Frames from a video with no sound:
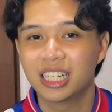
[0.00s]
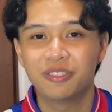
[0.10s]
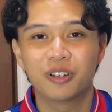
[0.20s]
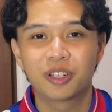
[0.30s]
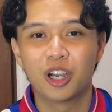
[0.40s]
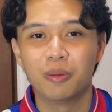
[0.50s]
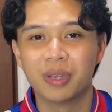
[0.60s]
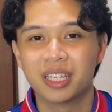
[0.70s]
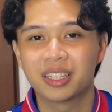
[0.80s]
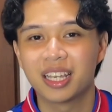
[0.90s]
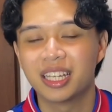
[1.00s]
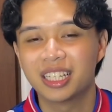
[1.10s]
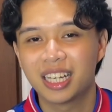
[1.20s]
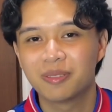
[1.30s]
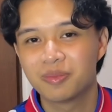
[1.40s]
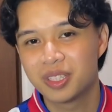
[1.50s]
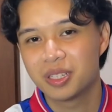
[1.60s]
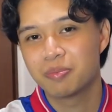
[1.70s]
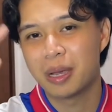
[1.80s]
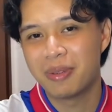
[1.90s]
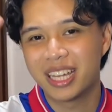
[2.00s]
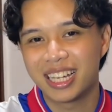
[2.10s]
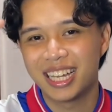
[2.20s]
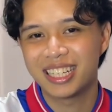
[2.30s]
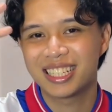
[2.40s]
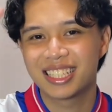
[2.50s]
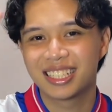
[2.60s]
leave a comment, and yeah, bye bye guys.